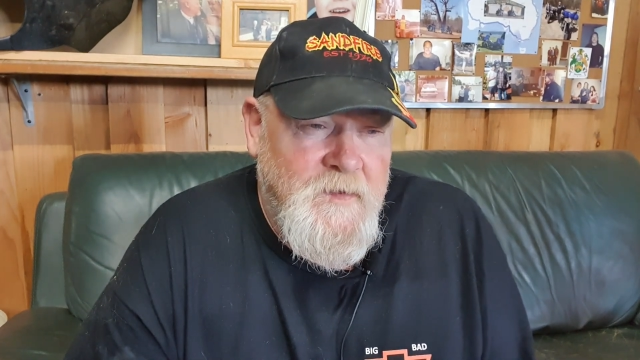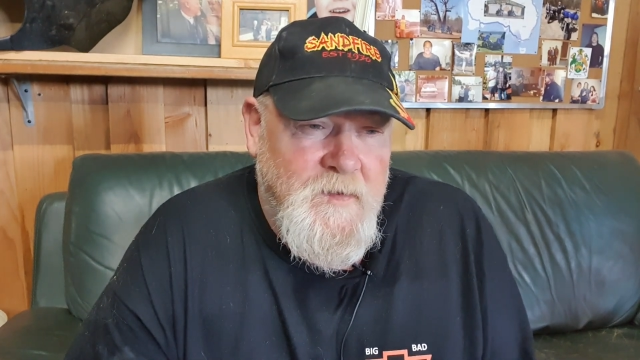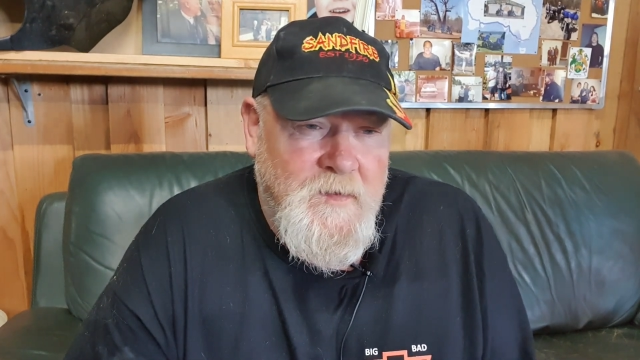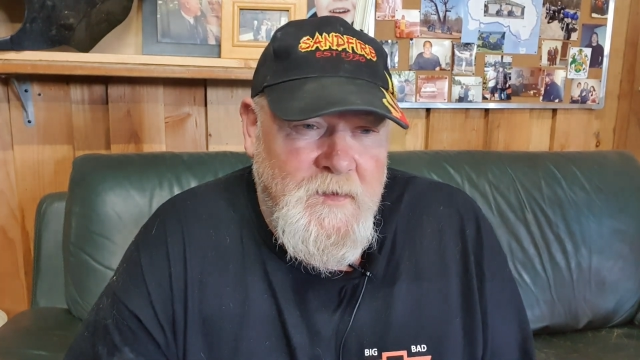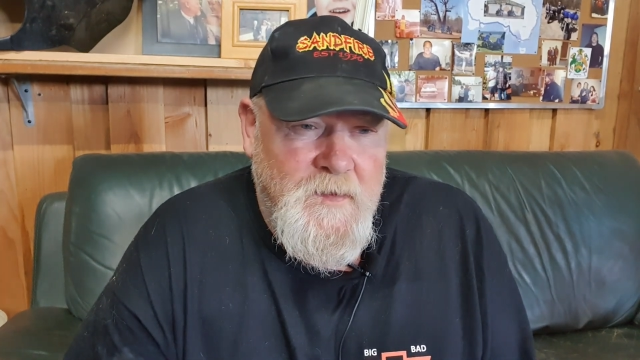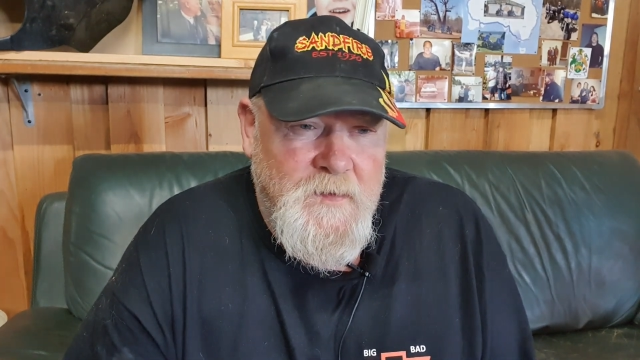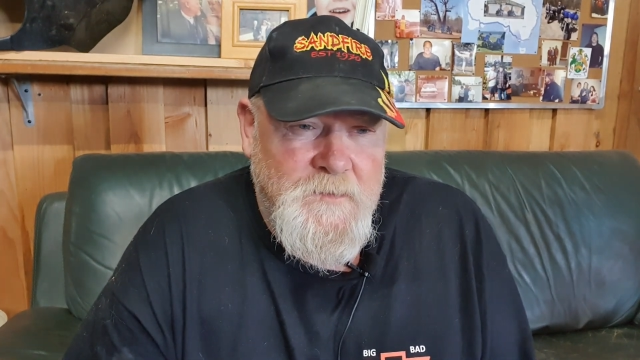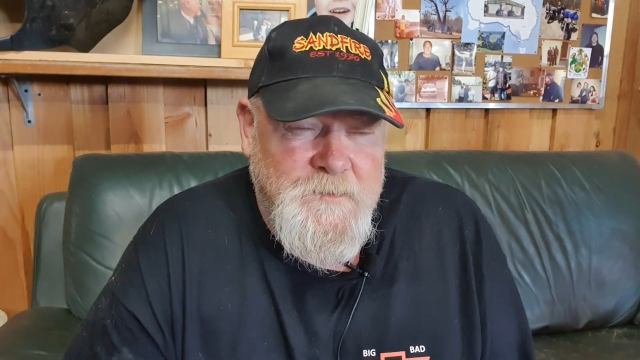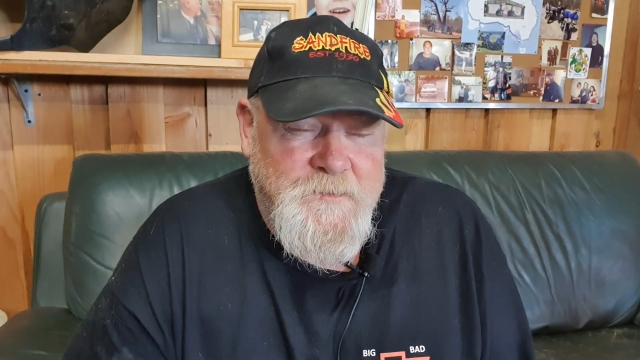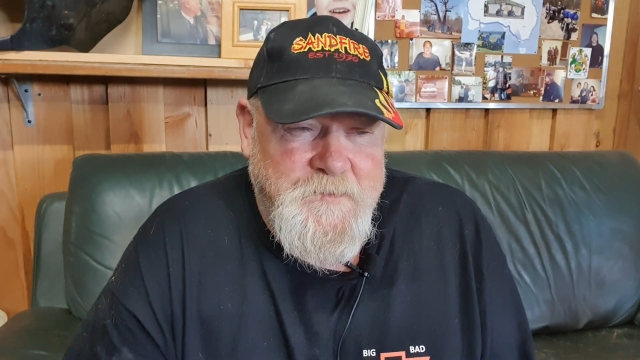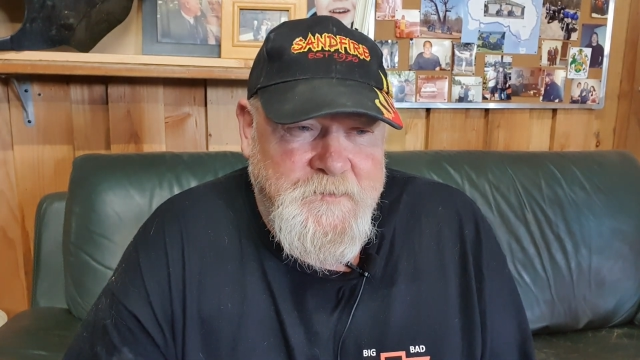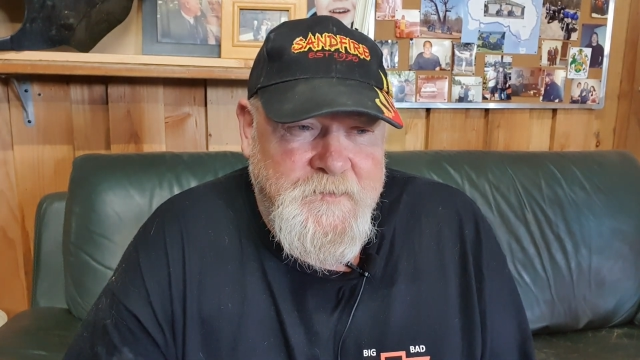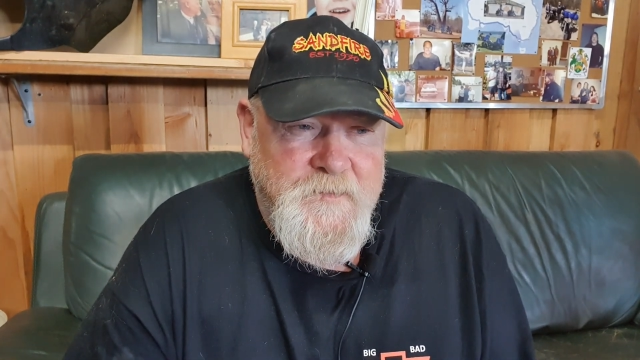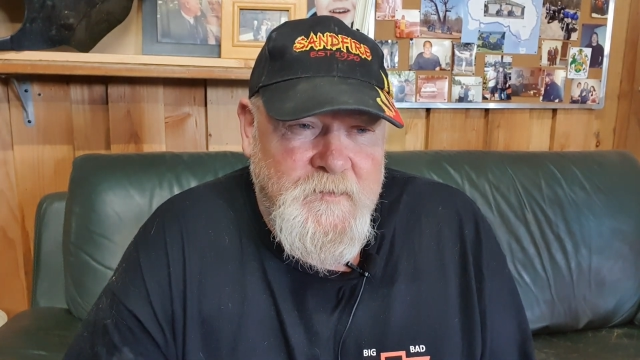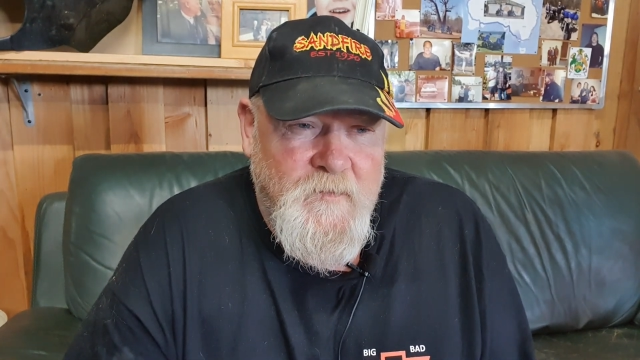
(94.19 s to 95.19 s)
And
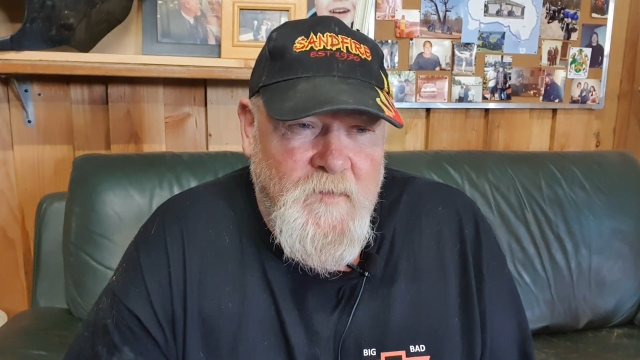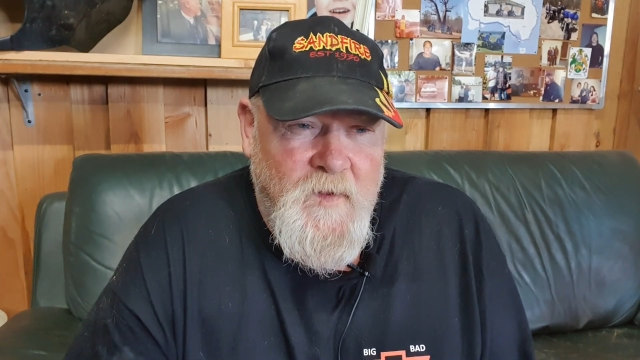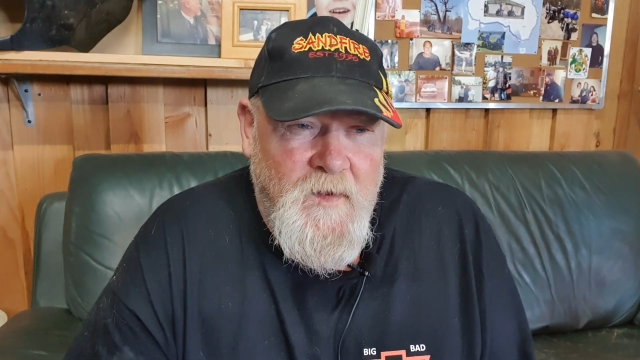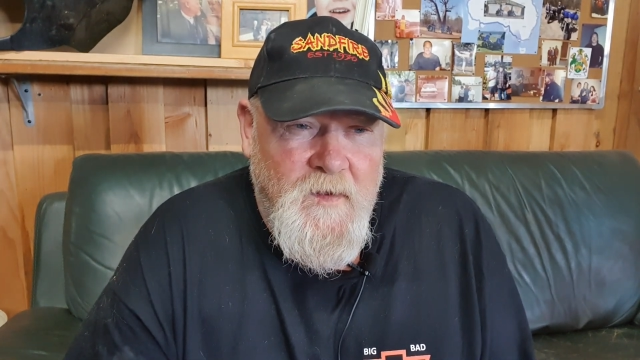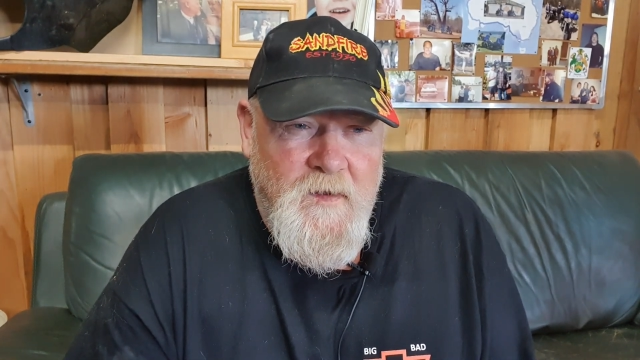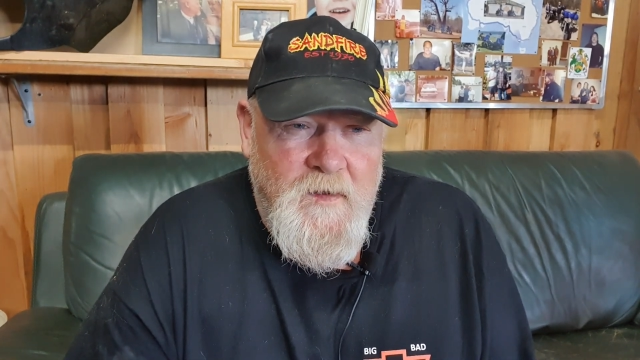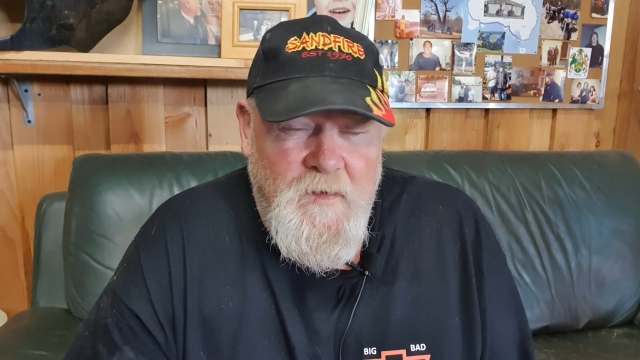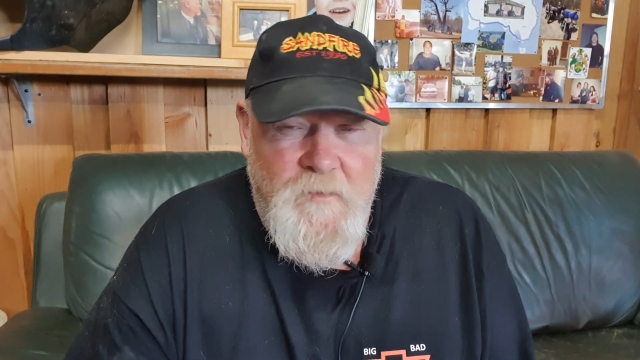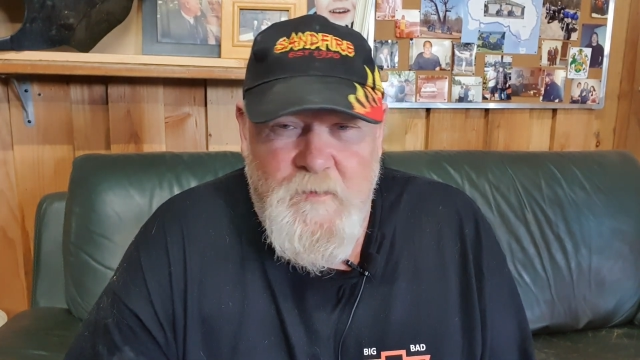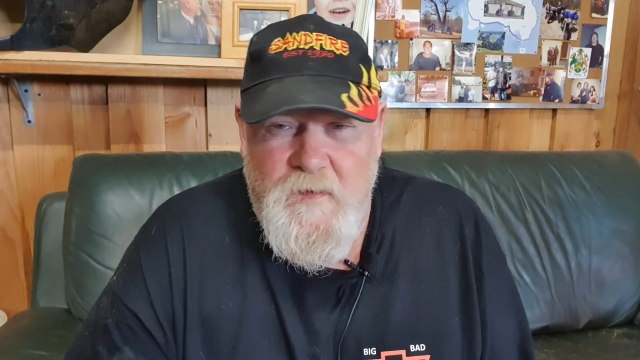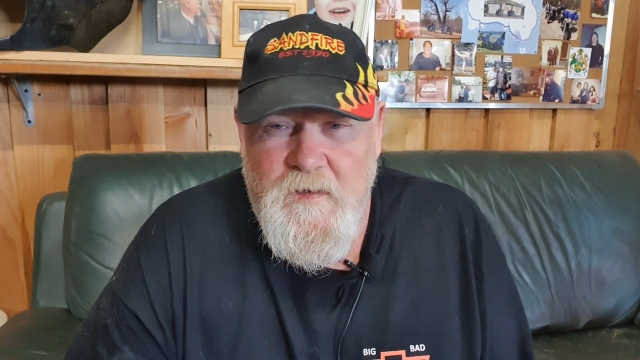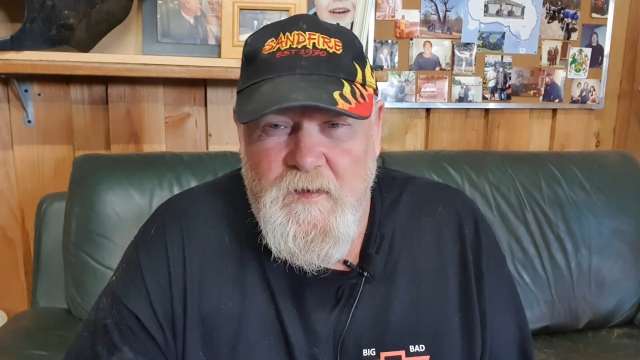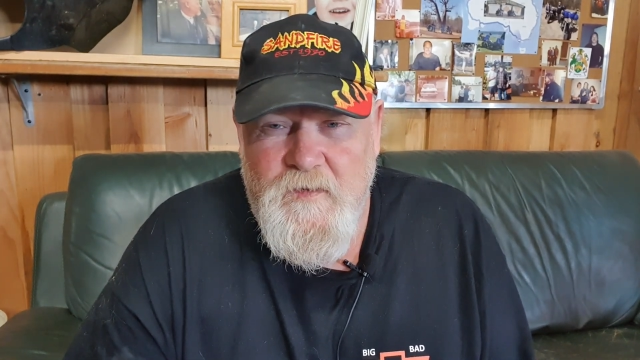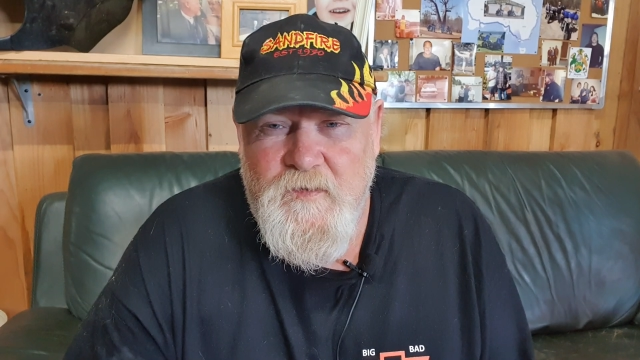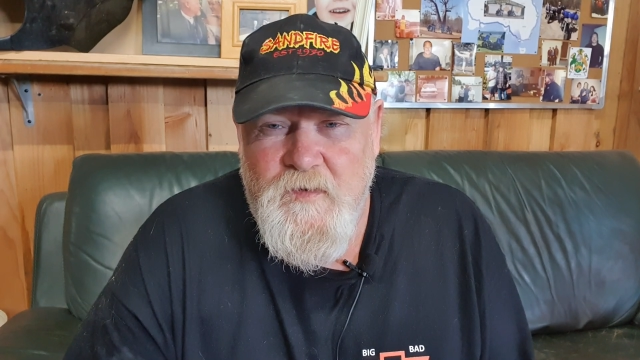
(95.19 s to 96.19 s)
the
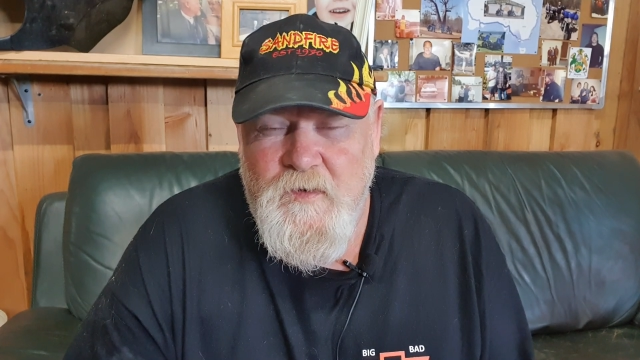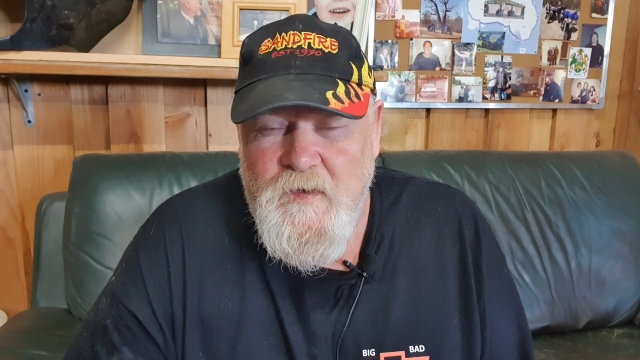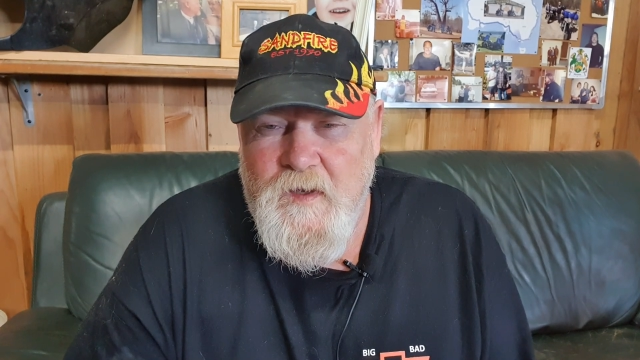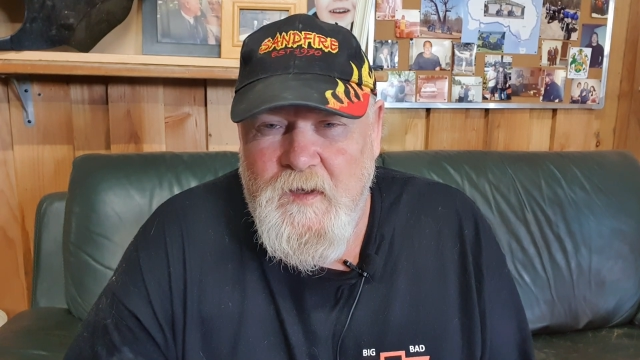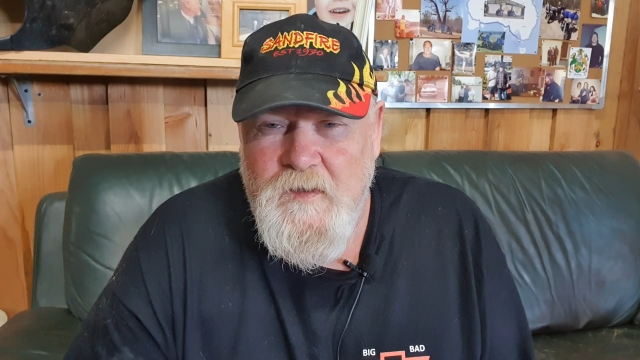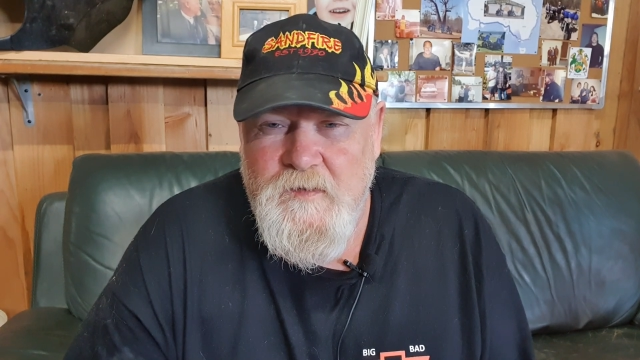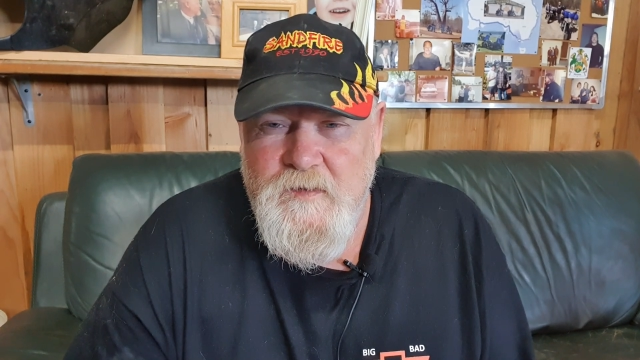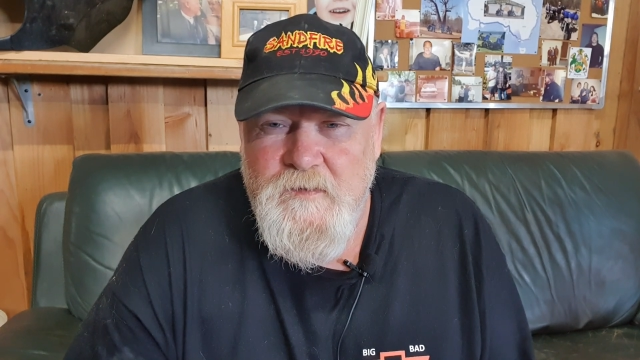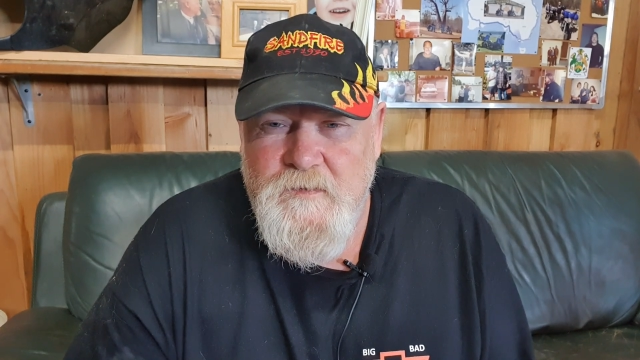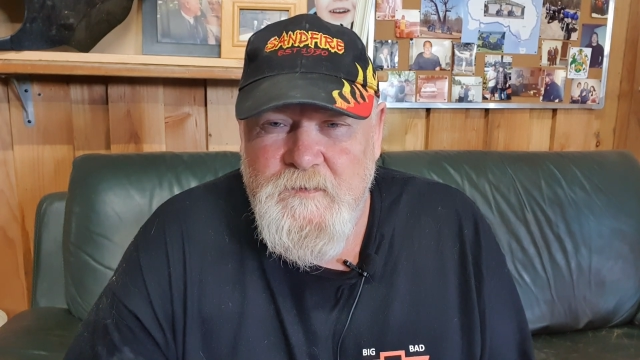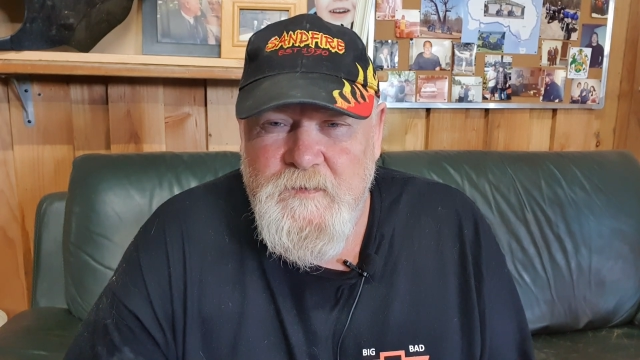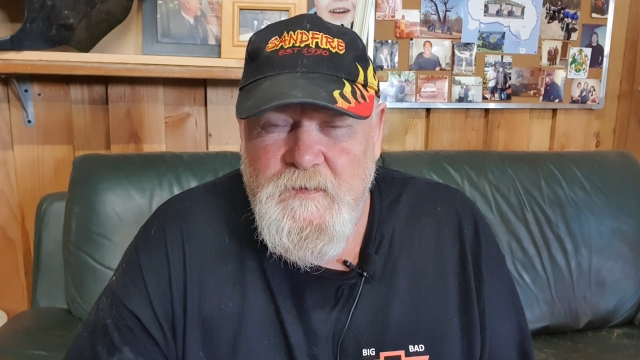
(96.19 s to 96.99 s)
next 2 days,